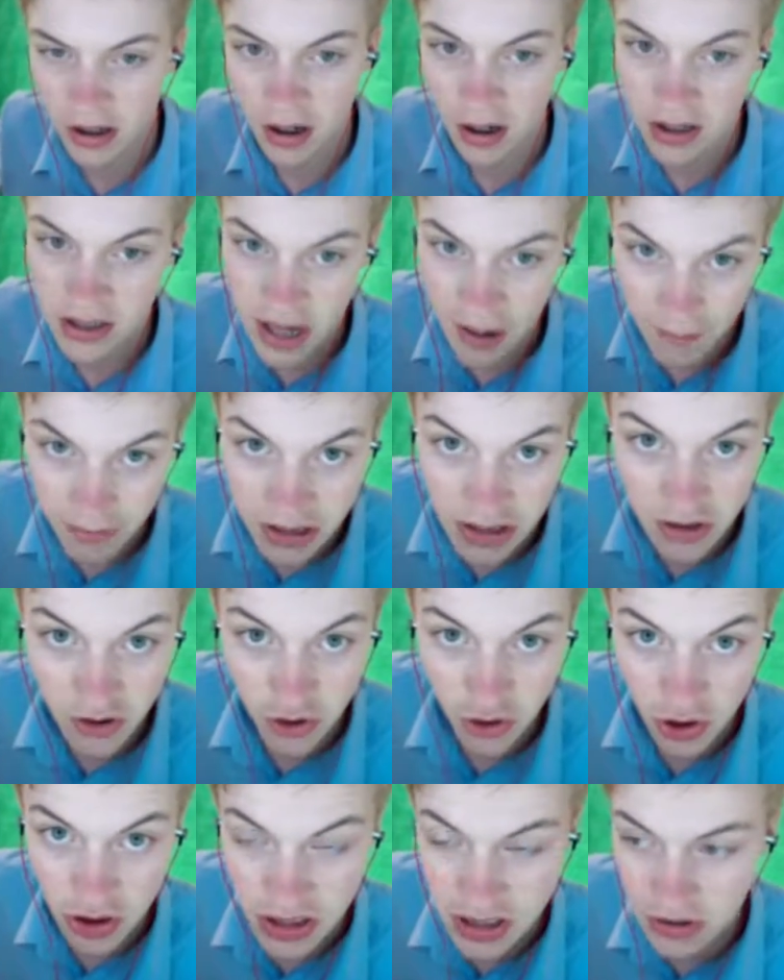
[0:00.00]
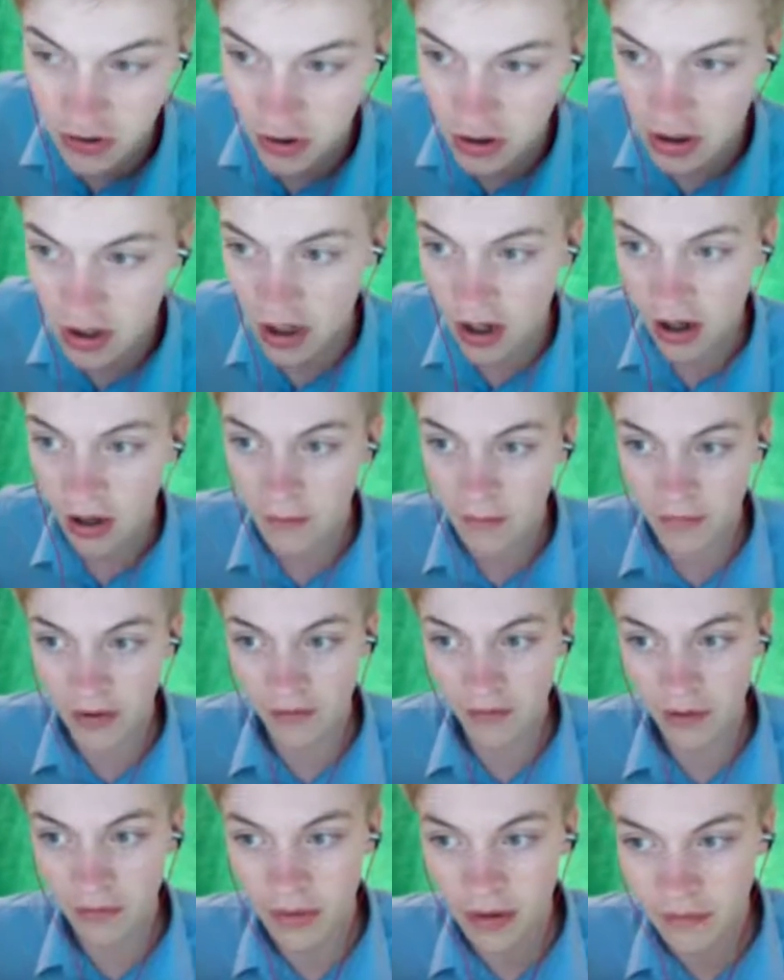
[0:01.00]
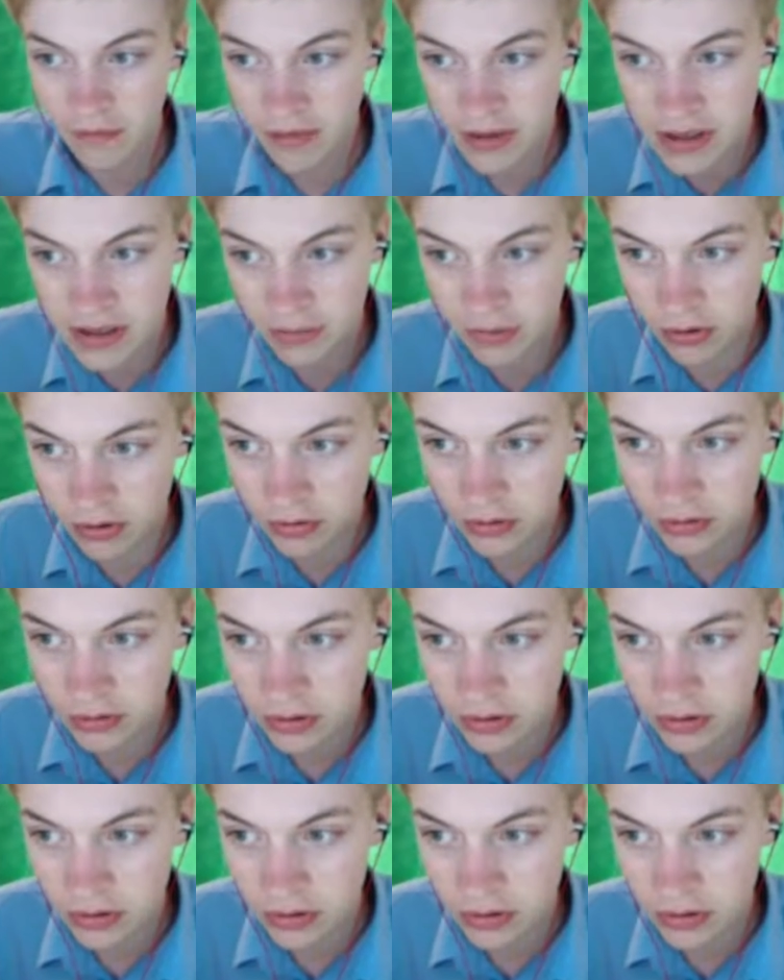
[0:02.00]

attempted a green screen. If I'm invisible...